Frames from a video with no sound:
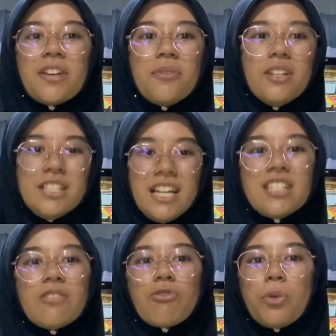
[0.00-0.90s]
which
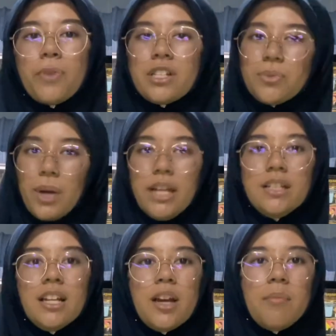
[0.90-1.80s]
is prophase 1,
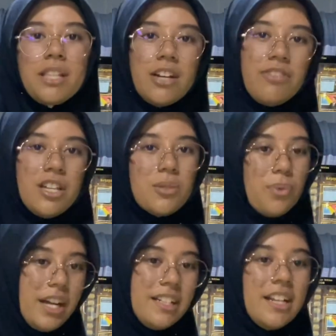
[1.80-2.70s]
metaphase
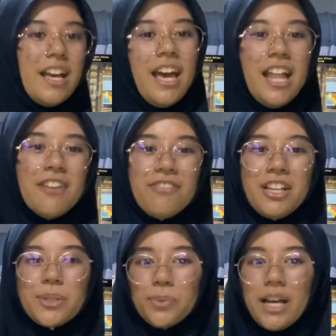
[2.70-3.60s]
1,
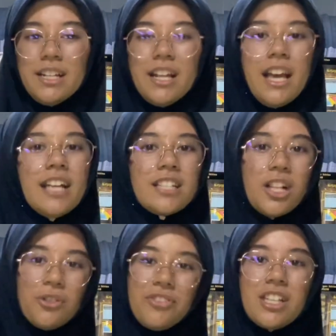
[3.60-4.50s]
anaphase 1, and
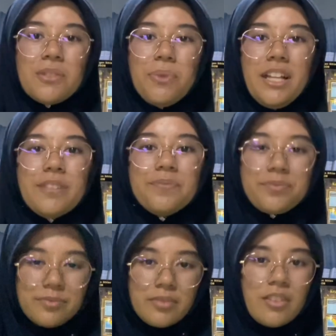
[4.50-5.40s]
telophase 1.
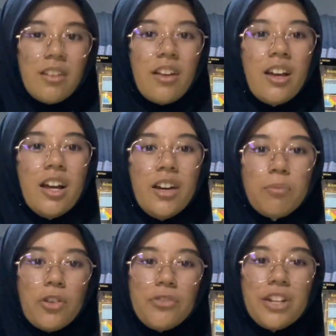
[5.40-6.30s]

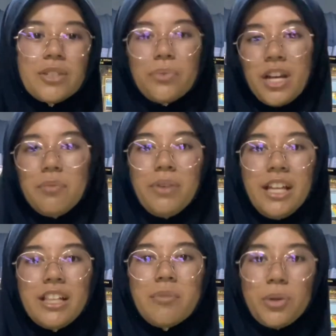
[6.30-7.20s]
Prophase 1
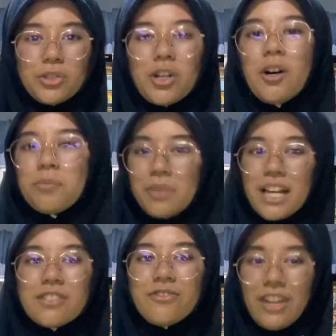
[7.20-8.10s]
being the most
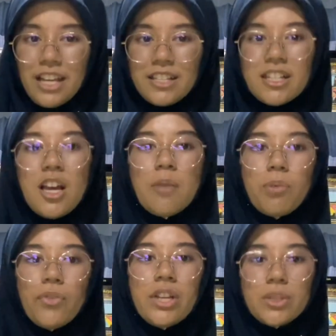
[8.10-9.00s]
complex phase.
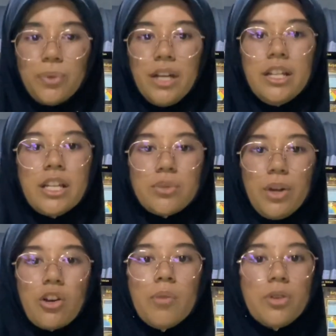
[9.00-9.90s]
Prophase 1 is
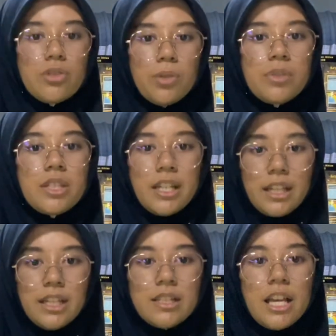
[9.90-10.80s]
where chromosomes
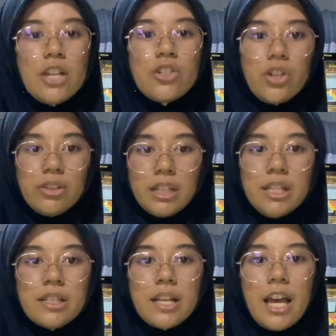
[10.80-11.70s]
thickens and
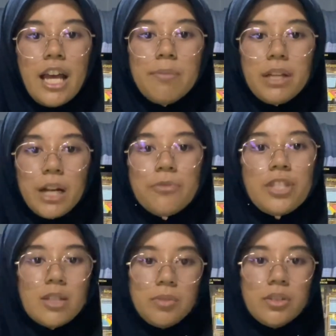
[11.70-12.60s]
shortens and become
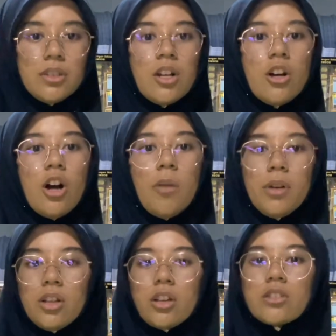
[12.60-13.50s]
visible.
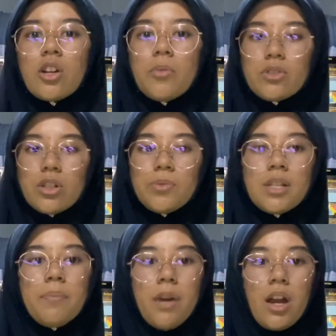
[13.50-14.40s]
Homologous
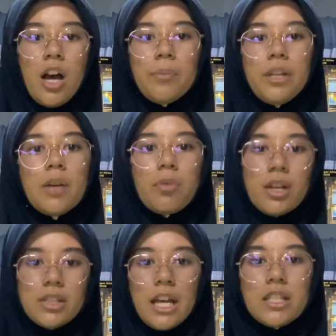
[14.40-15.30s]
chromosomes pair up in a
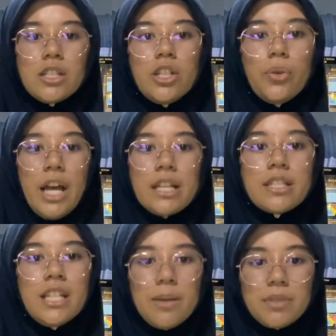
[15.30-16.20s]
process known as
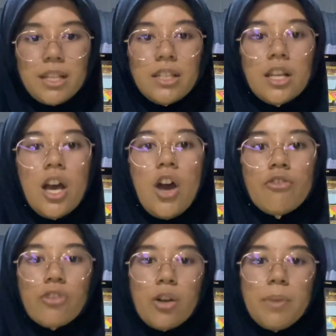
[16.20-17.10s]
synapsis,
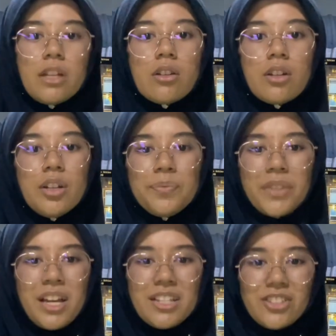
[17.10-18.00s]
forming
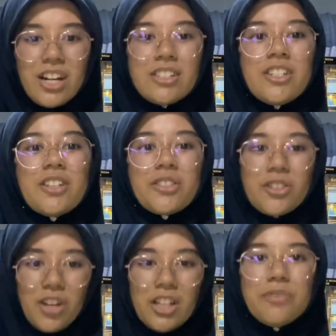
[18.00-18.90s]

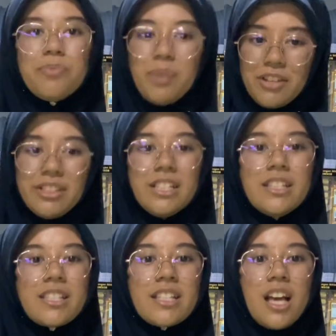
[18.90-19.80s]
structures called bivalents.